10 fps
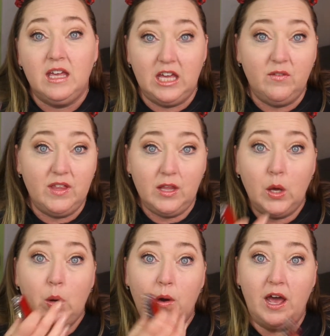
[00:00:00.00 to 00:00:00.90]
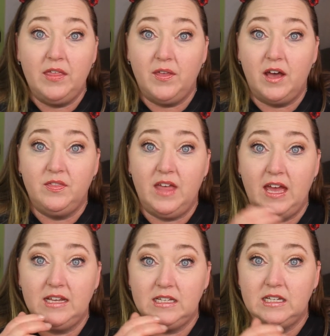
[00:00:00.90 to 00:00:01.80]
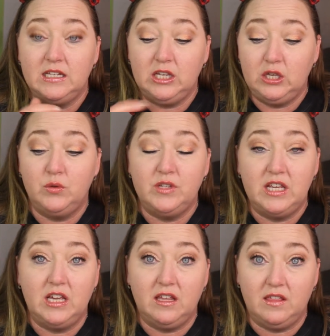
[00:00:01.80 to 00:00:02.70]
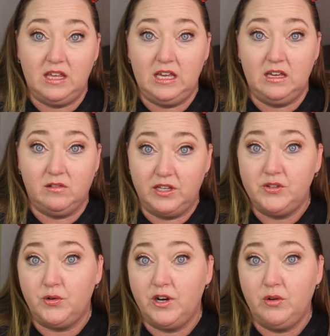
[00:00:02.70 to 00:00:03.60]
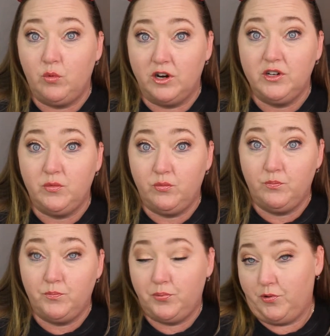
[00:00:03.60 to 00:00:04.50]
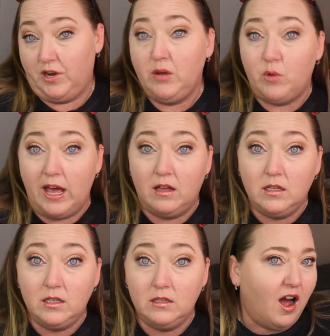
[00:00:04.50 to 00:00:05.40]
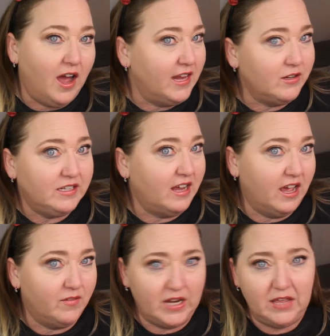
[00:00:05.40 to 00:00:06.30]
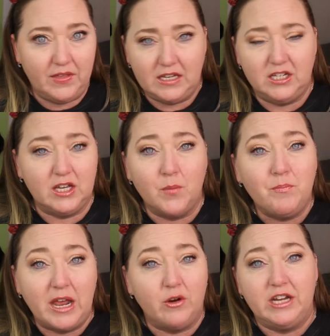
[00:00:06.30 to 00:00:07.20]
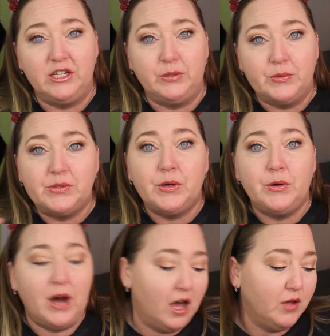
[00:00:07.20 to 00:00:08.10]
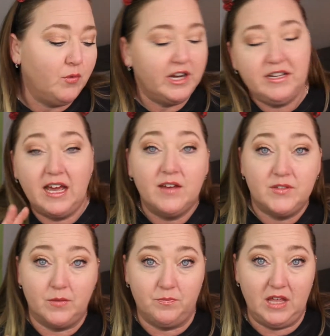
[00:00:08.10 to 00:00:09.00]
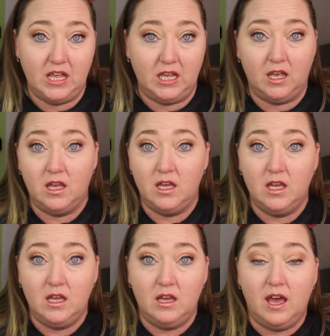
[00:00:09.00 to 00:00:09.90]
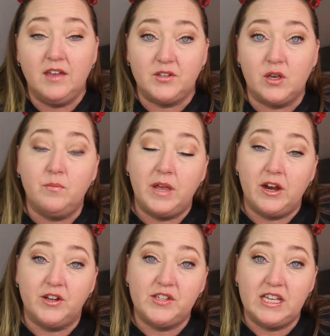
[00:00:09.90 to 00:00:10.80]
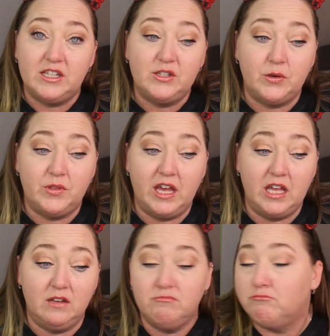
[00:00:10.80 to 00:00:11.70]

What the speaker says: even though I thought that using the glycerin worked pretty well, I didn't have anything to compare it to. So I wanted to have something as a comparison so that